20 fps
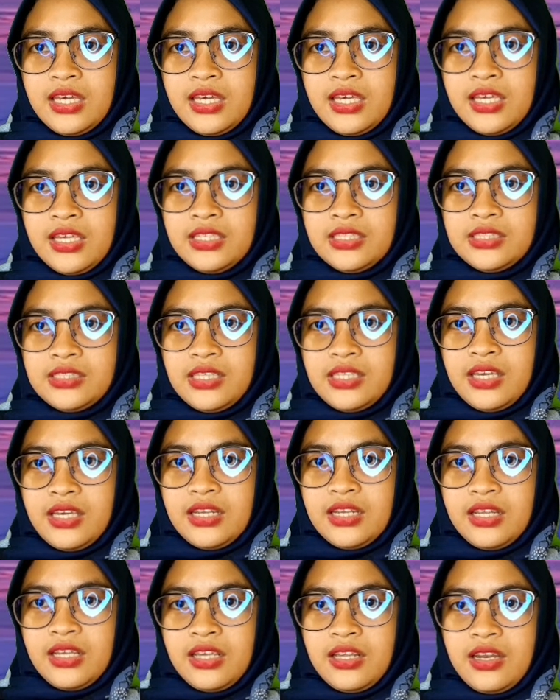is
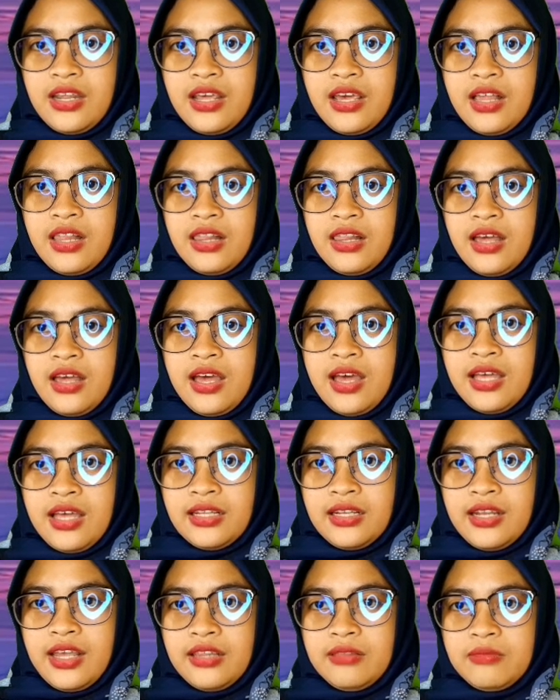an ideal
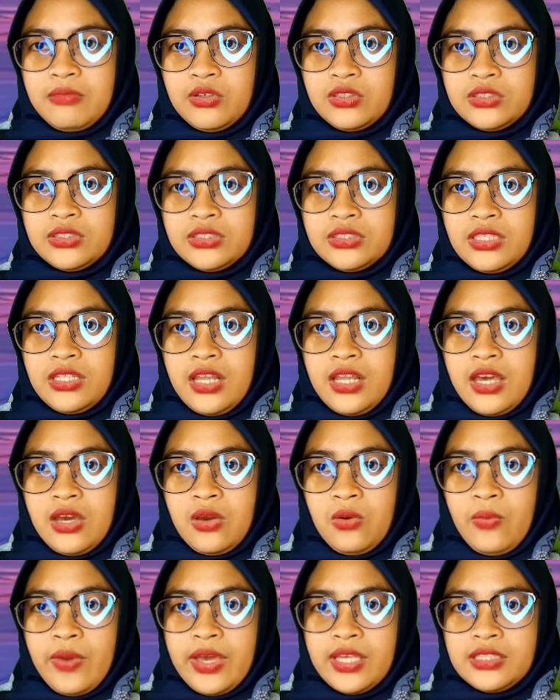that most
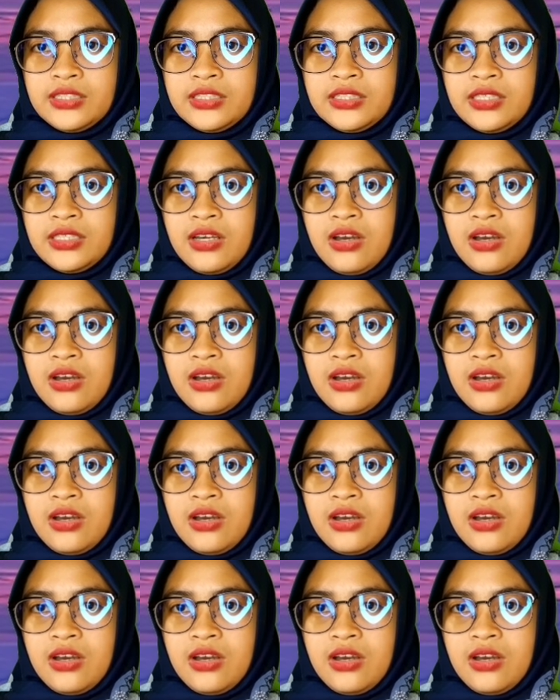language